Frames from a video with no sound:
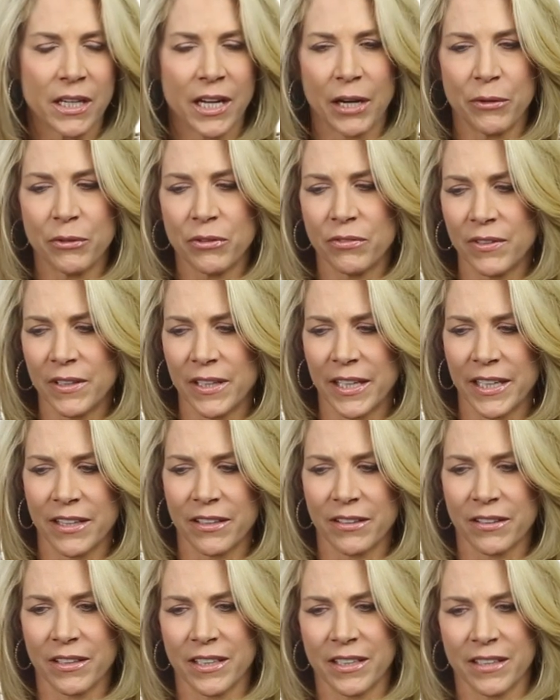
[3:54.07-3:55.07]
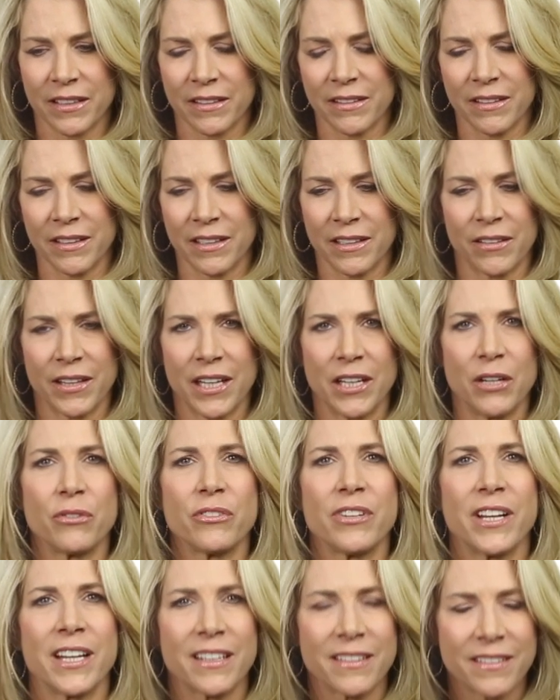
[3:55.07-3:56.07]
I always feel like they're gonna, you know, they
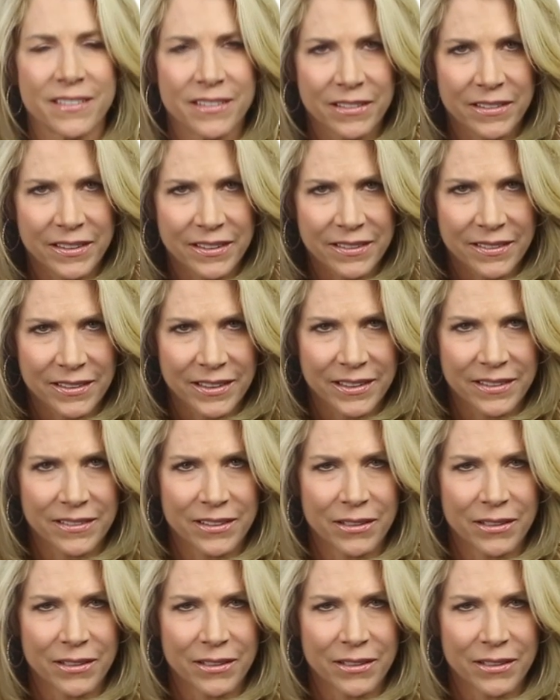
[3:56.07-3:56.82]
don't take it seriously.